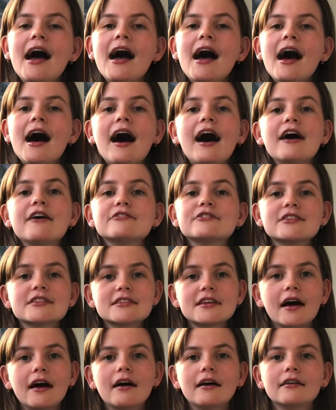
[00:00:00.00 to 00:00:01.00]
I've
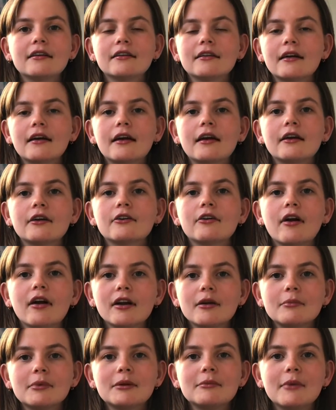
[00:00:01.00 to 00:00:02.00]
just had
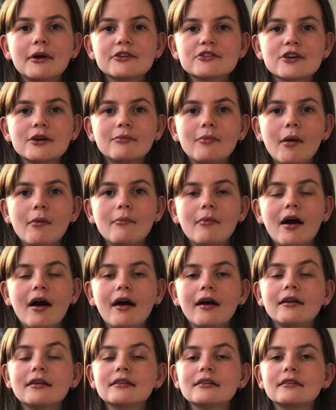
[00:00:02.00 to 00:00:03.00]
incredibly much on my
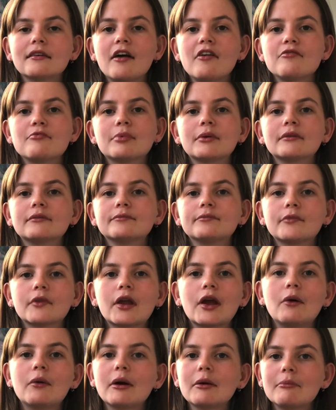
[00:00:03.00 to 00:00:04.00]
mind, and I've been
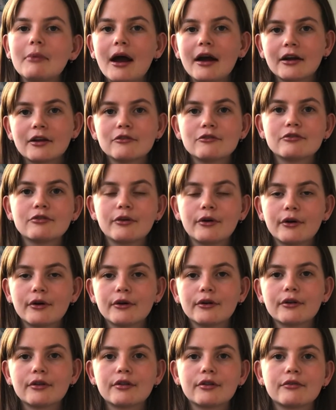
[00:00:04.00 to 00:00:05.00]
going back and
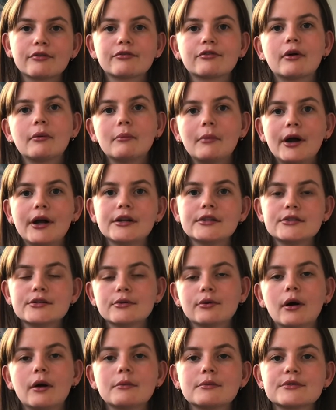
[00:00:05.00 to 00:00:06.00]
forth from my
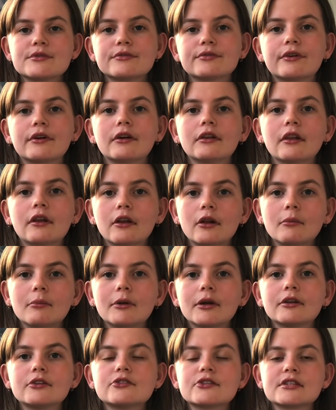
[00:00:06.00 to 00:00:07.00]
two homes for a little
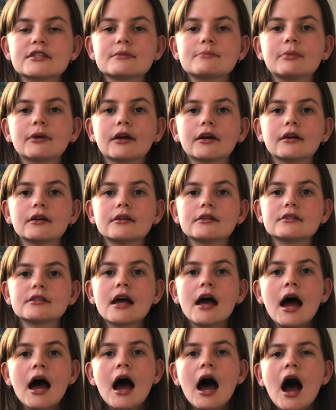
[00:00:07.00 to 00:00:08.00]
bit just because
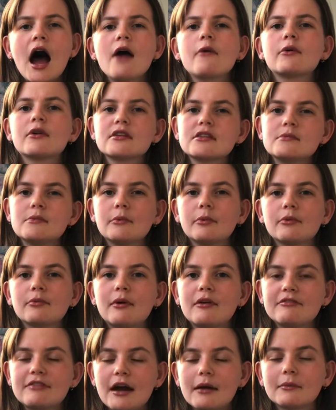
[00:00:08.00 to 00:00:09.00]
I wanted to be with
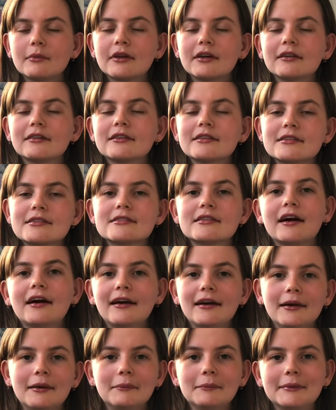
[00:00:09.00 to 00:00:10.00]
my family in this
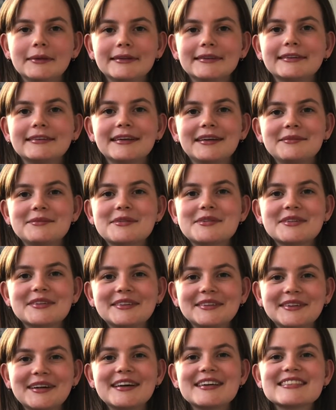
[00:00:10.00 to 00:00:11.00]
time, and I'm sure
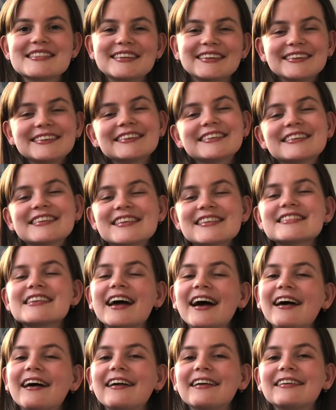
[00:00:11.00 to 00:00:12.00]
you guys all
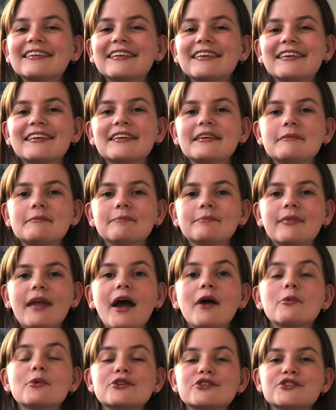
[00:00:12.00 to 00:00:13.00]
understand.
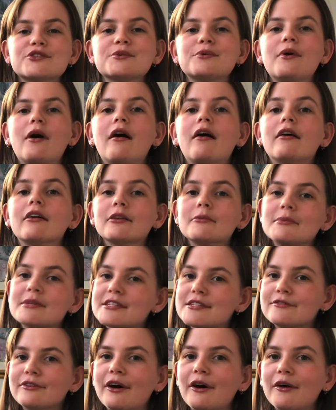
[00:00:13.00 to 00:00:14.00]
I wish you all the
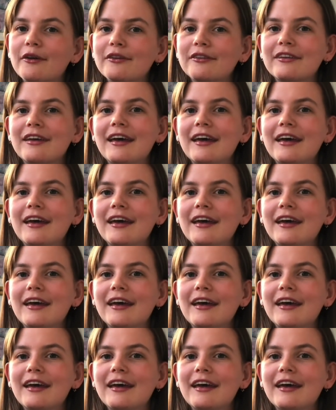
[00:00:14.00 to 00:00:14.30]
best of health